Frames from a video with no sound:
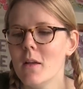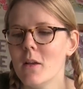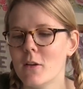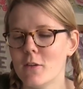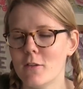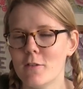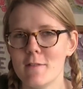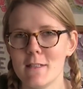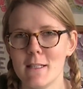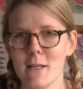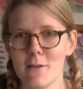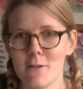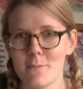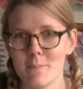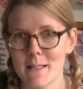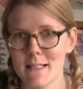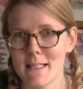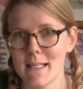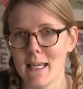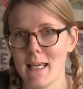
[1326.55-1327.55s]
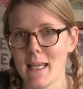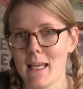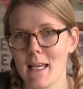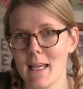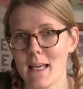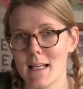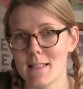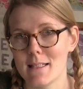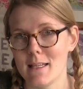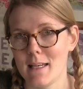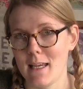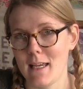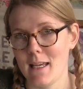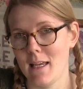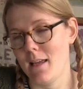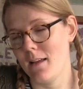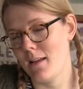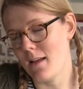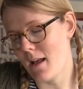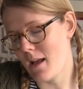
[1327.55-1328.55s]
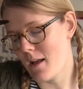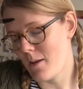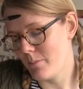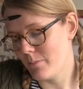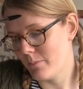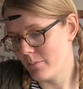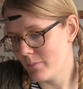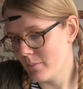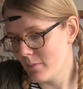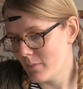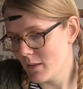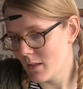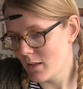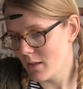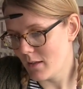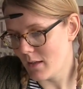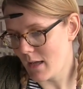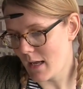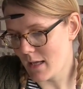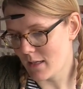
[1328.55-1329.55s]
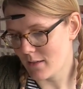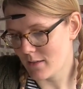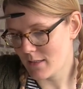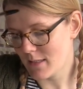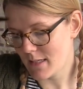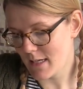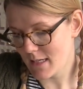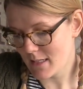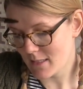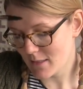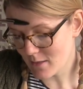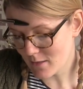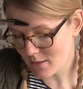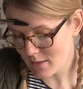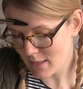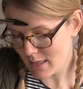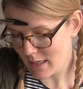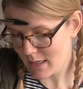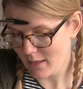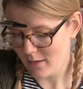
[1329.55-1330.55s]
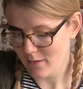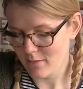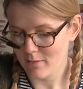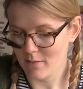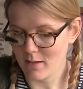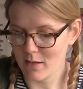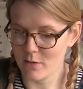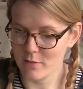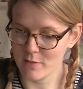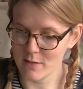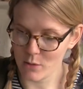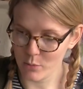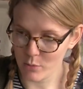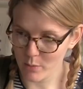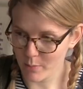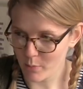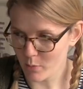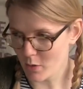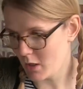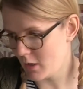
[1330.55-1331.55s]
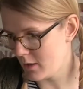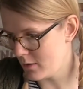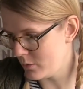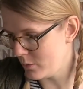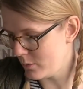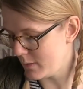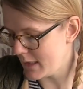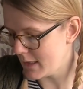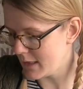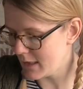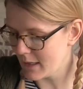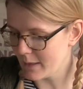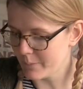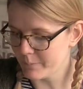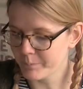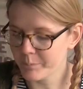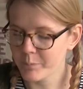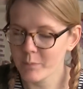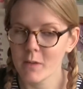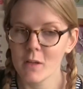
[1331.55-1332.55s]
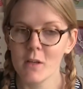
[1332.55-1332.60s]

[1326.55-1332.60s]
because obviously I was busy yesterday, and today's Sunday, and obviously we'll be working all week again.